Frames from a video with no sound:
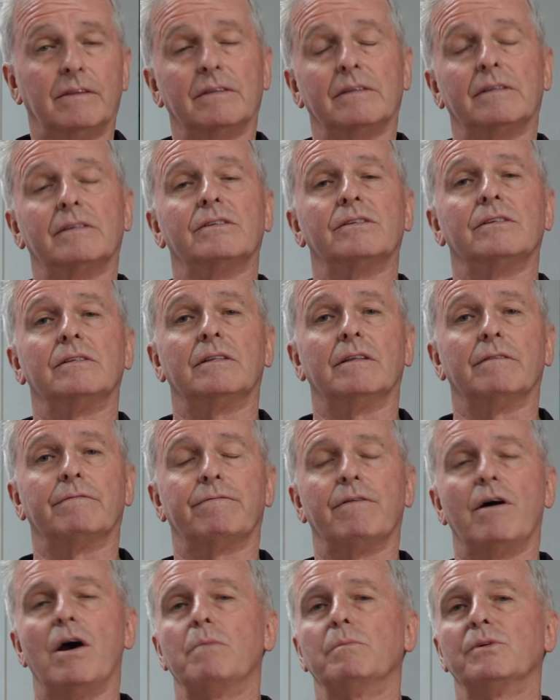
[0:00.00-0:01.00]
the
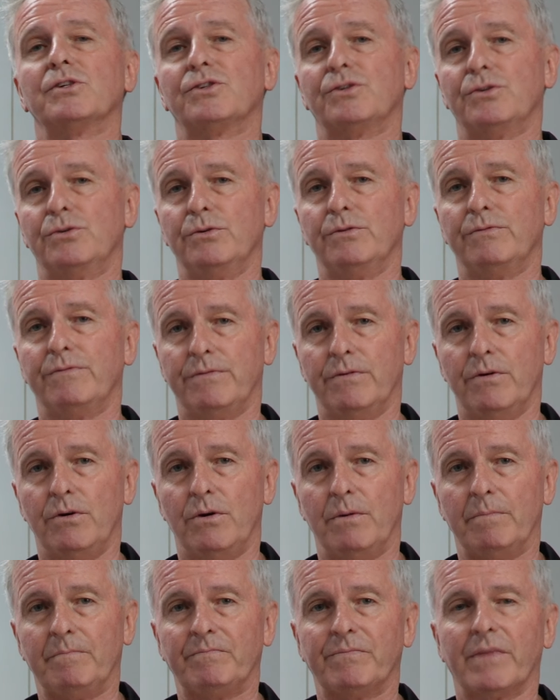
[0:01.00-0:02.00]
foam is too
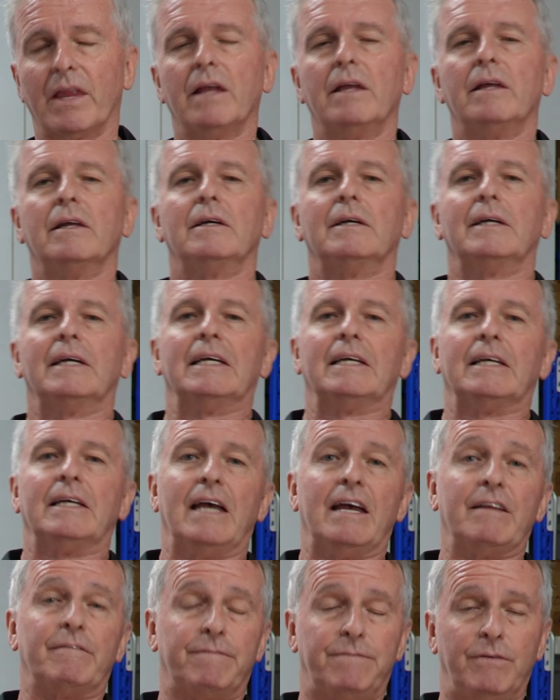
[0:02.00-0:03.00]
firm.
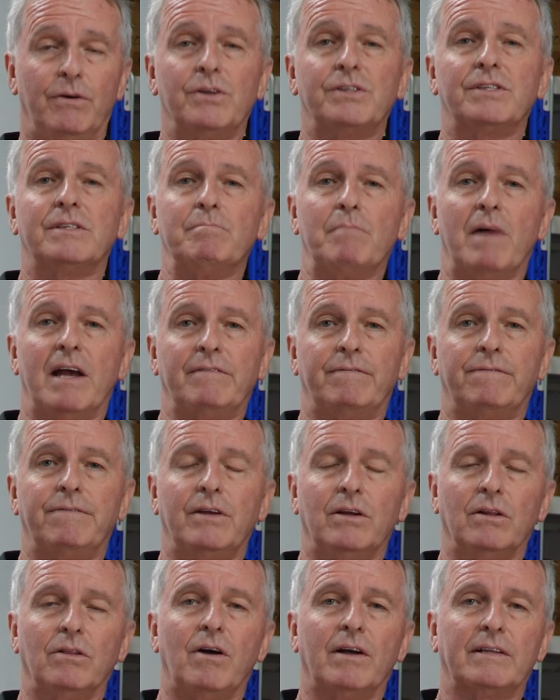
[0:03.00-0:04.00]
At first it may
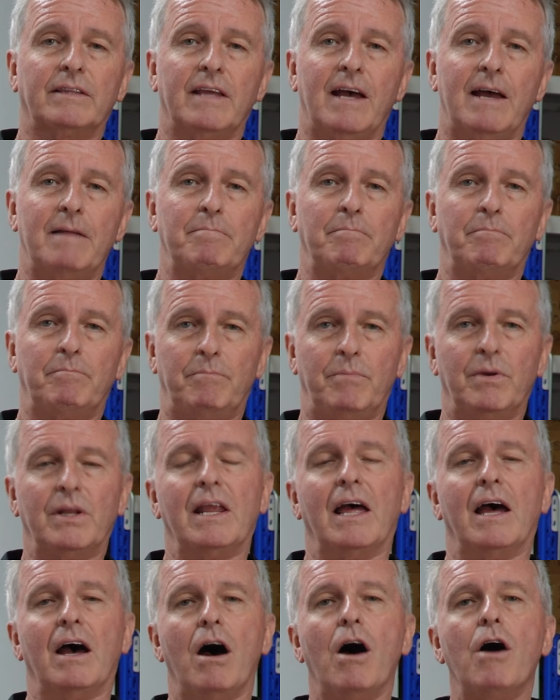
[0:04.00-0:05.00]
feel like that,
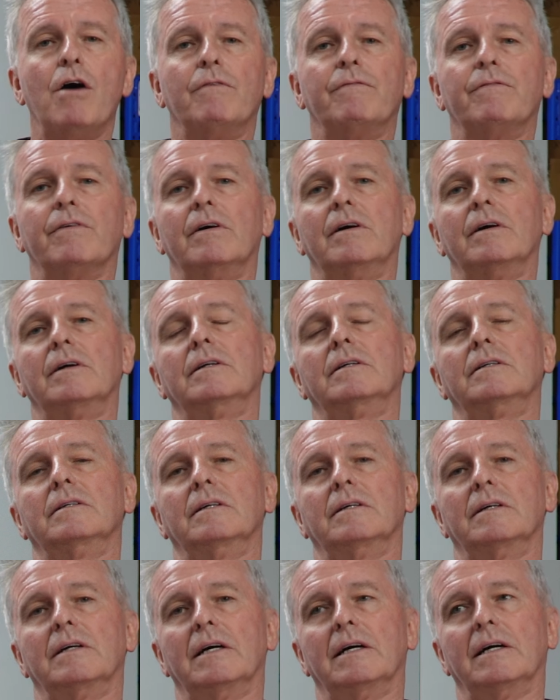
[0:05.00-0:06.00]
but over
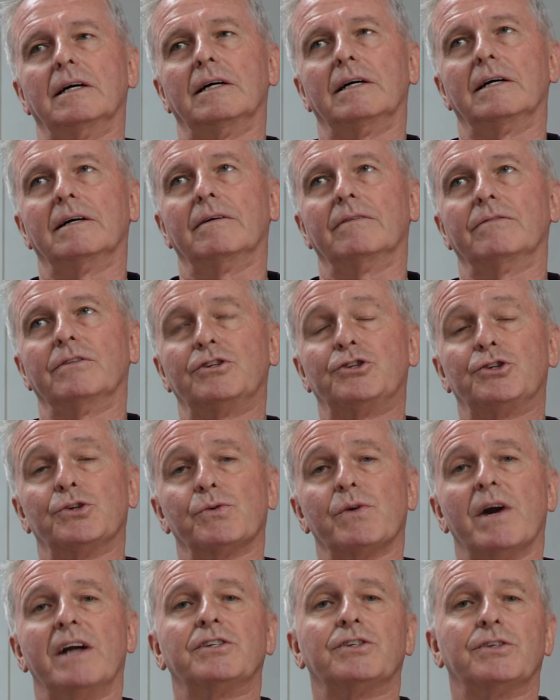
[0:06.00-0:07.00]
the
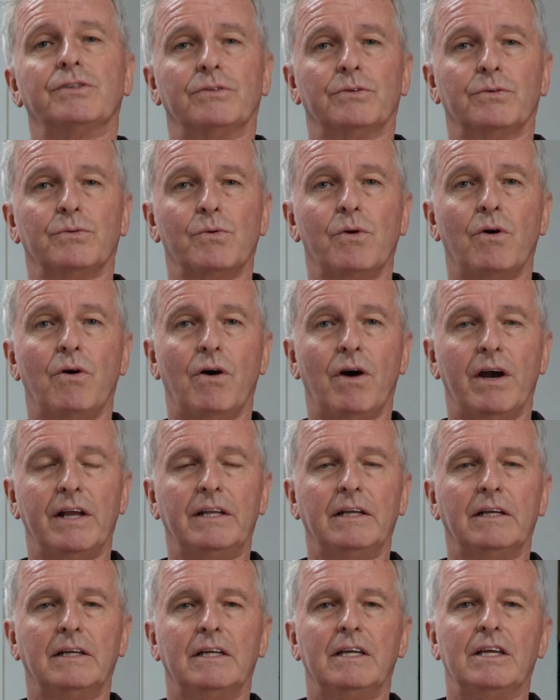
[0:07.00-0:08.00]
duration of the
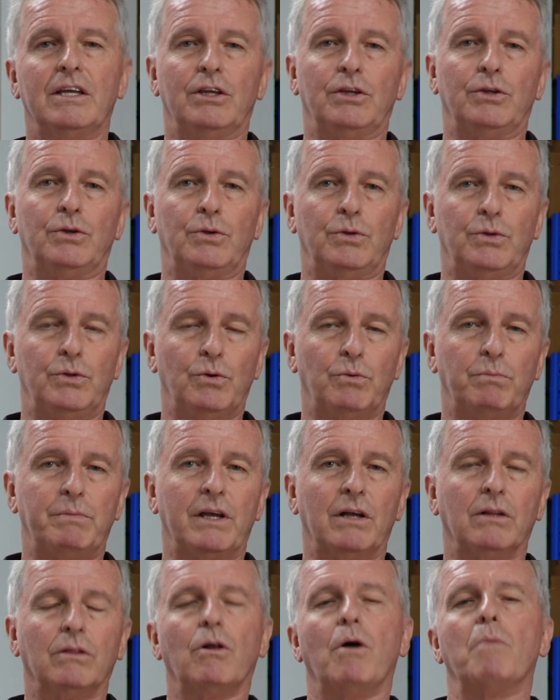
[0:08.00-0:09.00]
ride, you'll
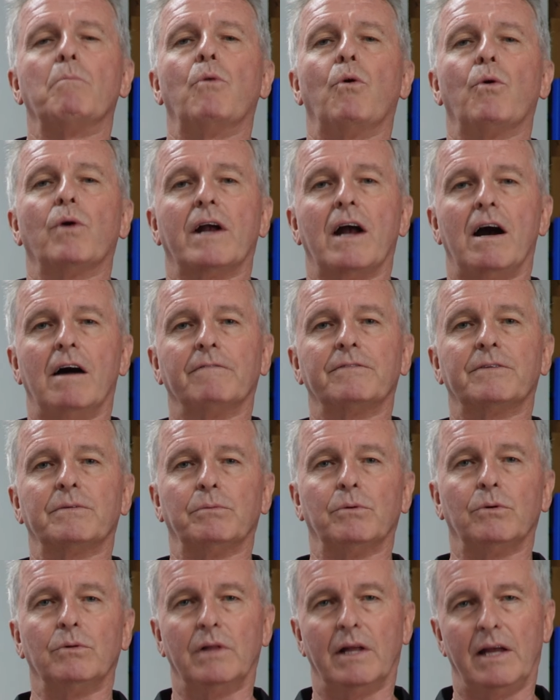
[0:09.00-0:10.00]
be a lot more
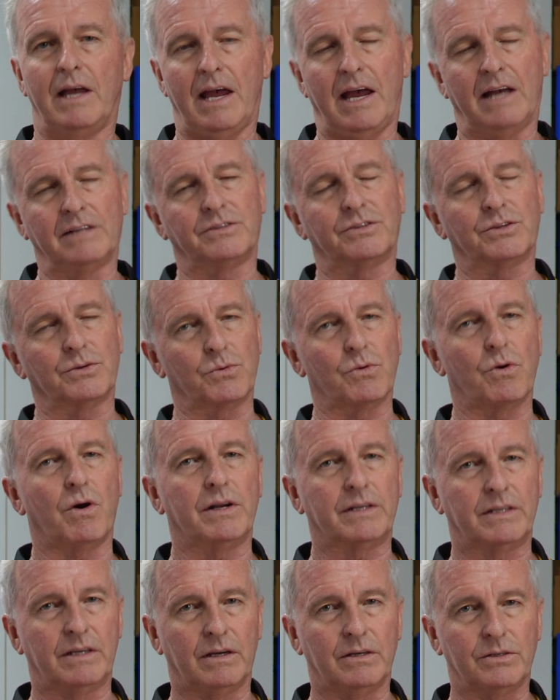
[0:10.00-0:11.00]
comfortable as the
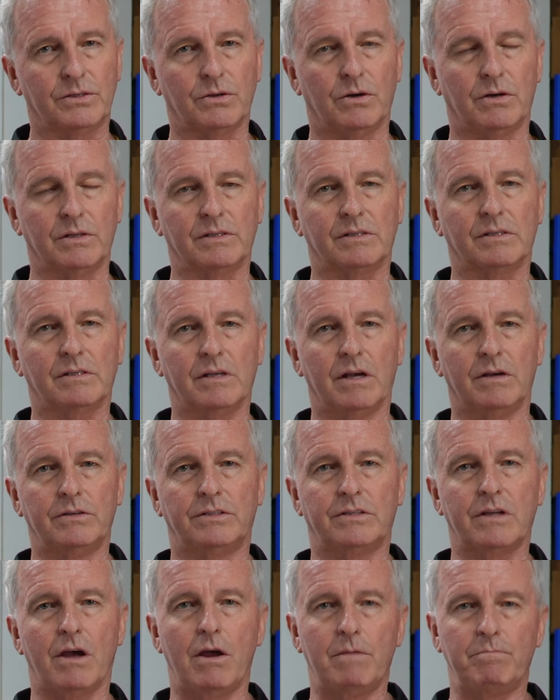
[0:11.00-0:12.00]
ride goes on. So
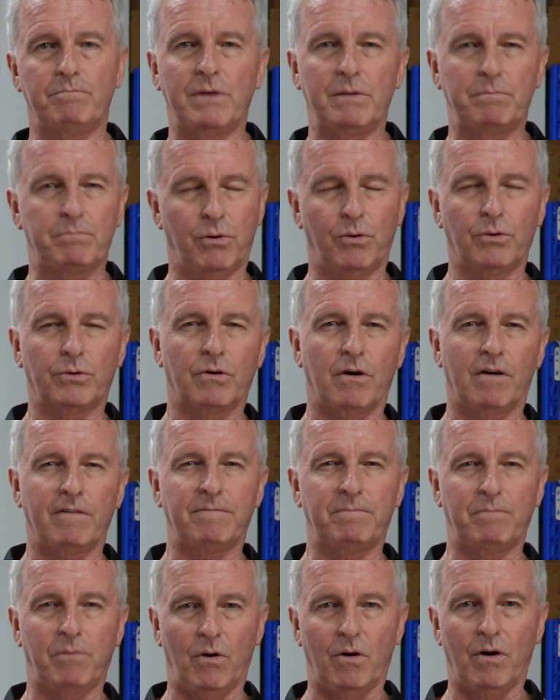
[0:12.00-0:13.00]
don't be put
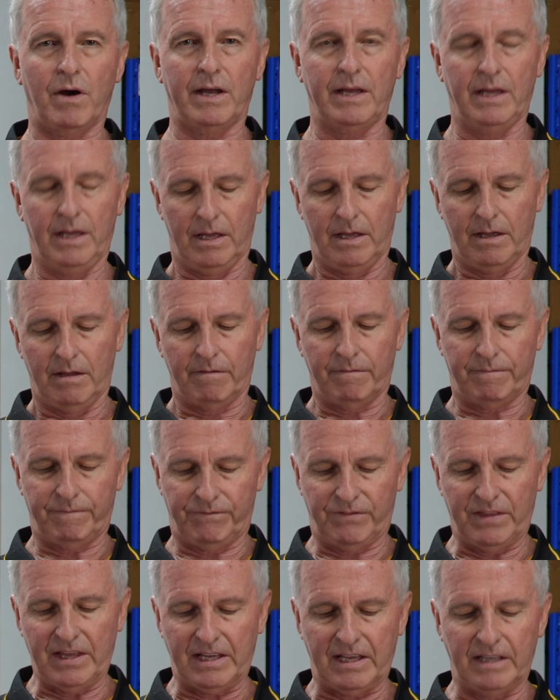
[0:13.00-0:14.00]
off by
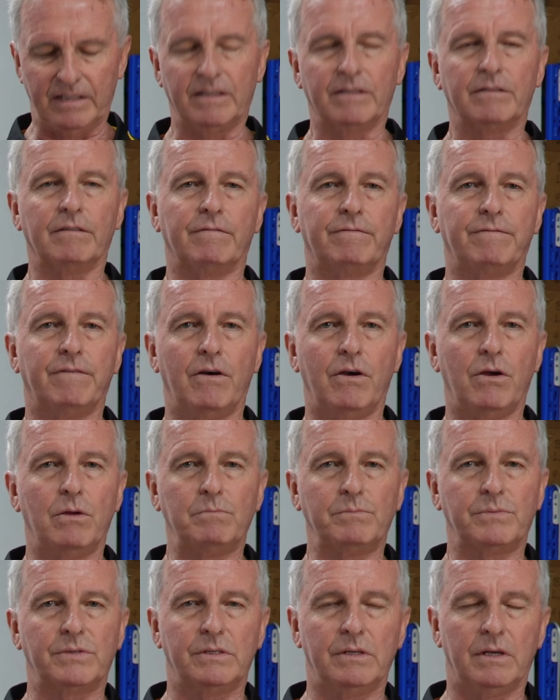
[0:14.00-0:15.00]
thinking that the
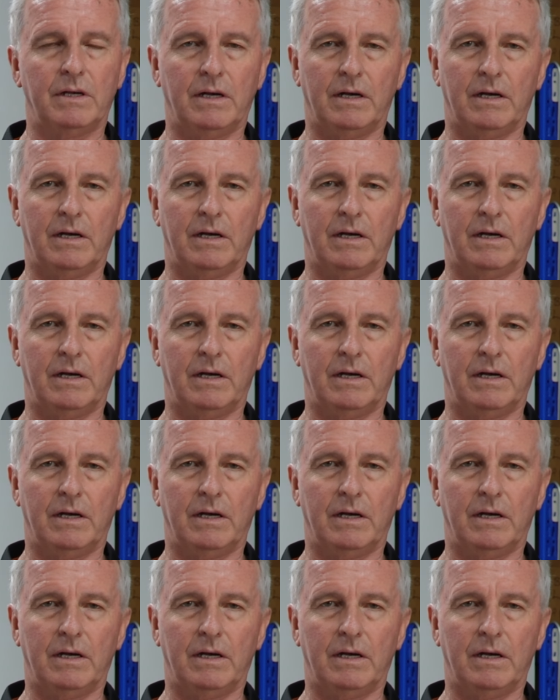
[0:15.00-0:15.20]
foam's